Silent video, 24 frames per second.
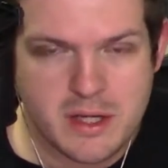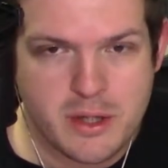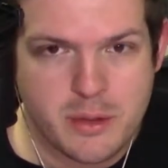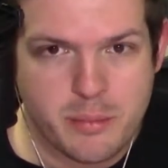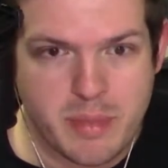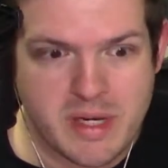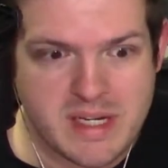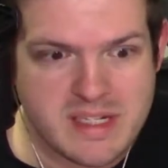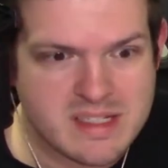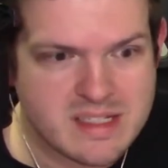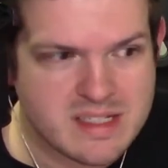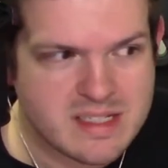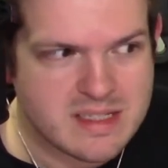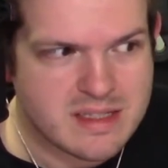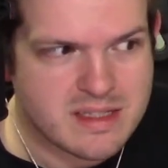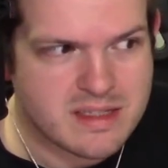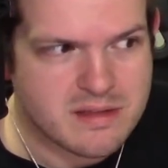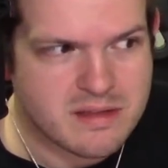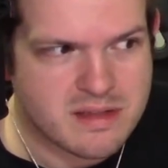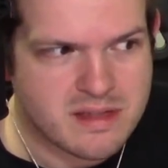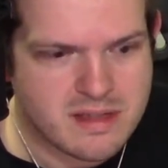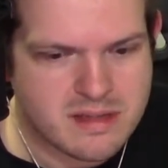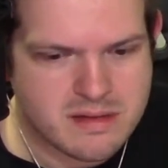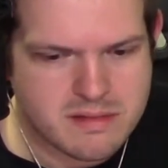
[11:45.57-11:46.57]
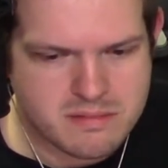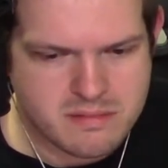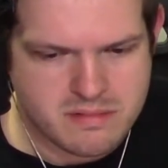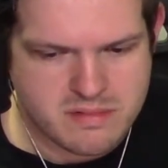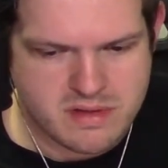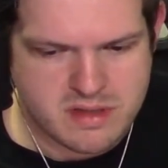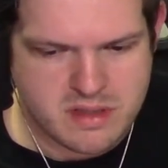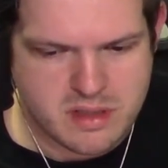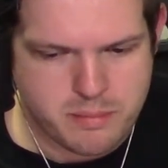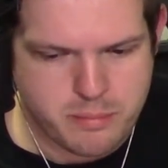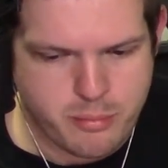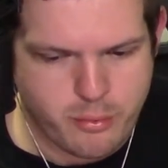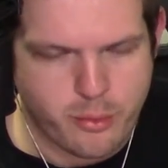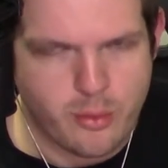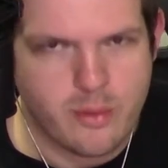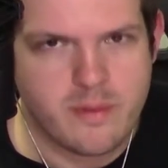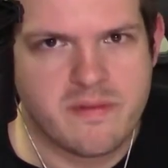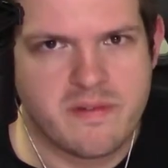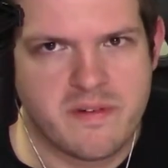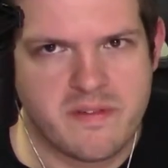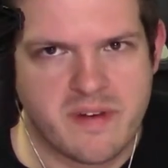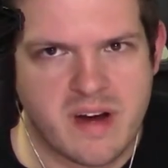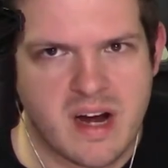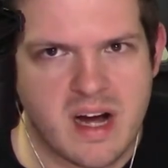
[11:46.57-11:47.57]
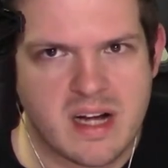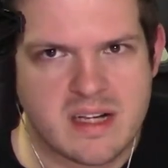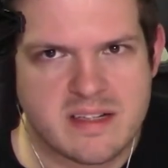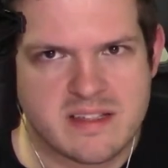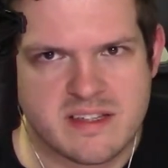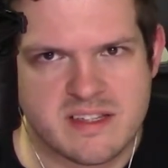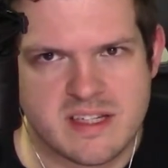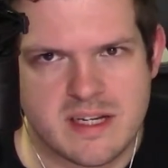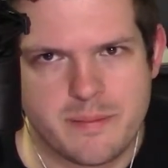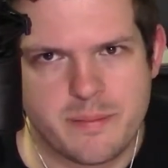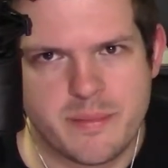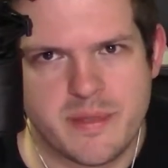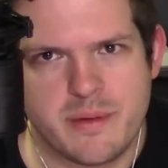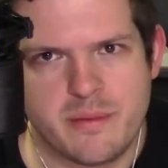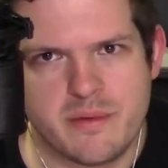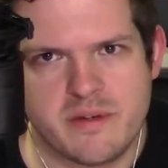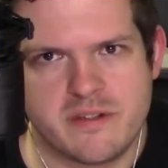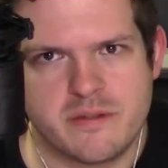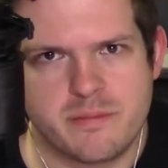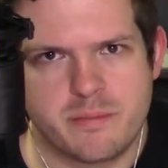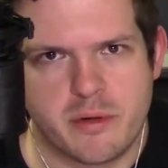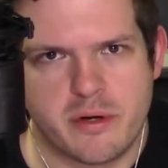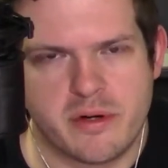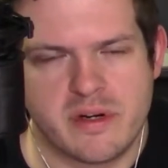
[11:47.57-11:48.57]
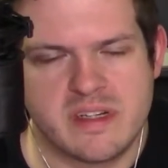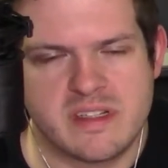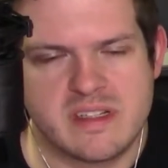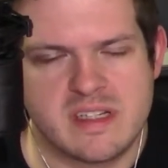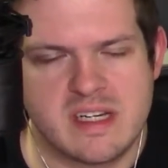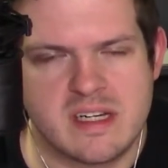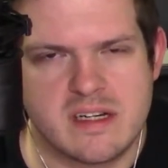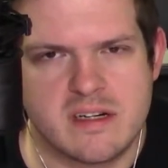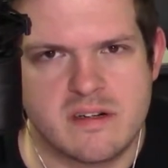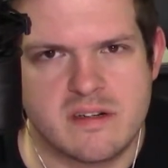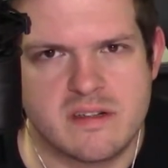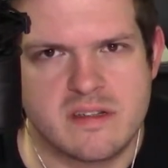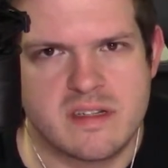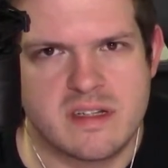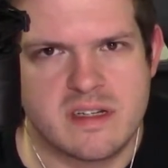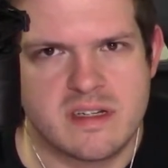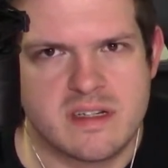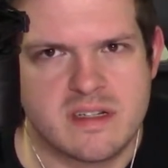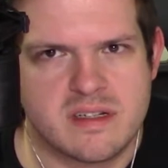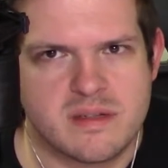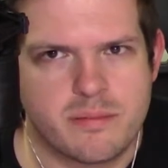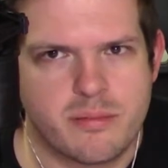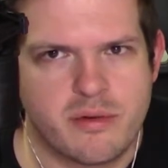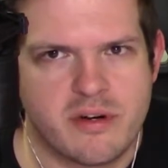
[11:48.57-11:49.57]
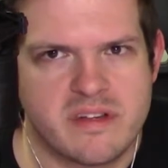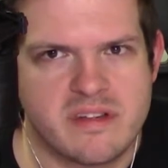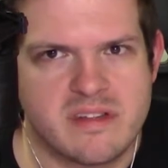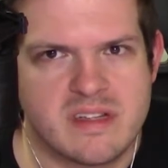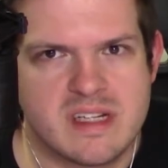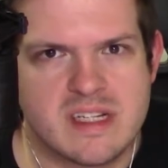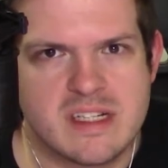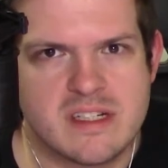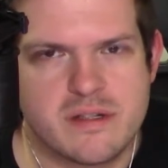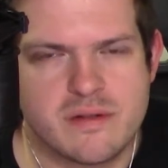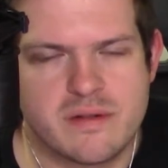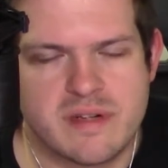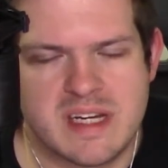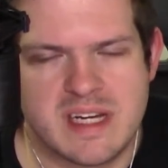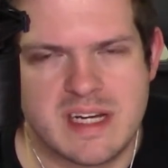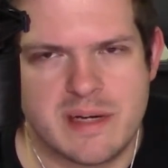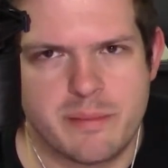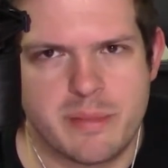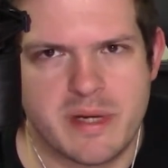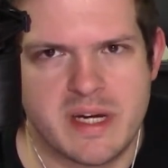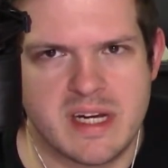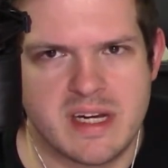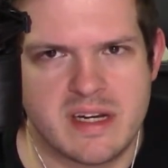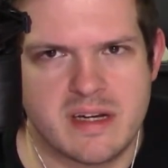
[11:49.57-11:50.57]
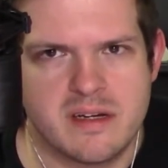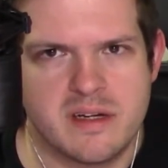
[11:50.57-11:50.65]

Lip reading: basically the proof of concept that was Bernie Sanders' presidential campaign.